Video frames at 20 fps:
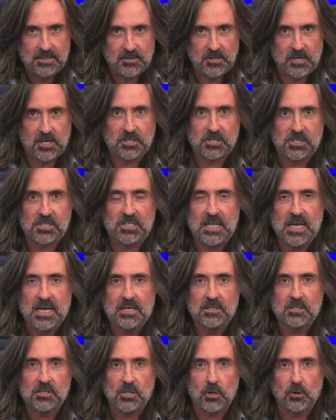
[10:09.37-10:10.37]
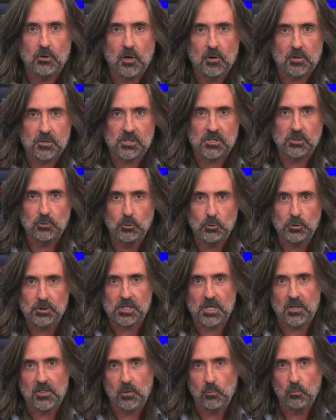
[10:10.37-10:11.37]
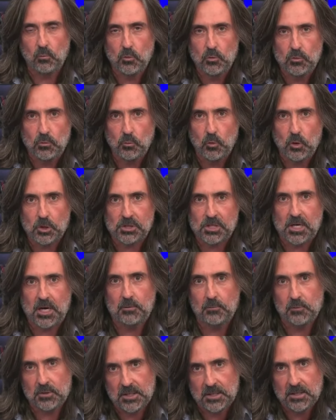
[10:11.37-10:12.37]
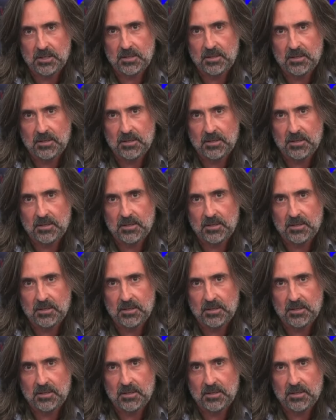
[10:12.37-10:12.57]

There are stains on our souls that won't wash out.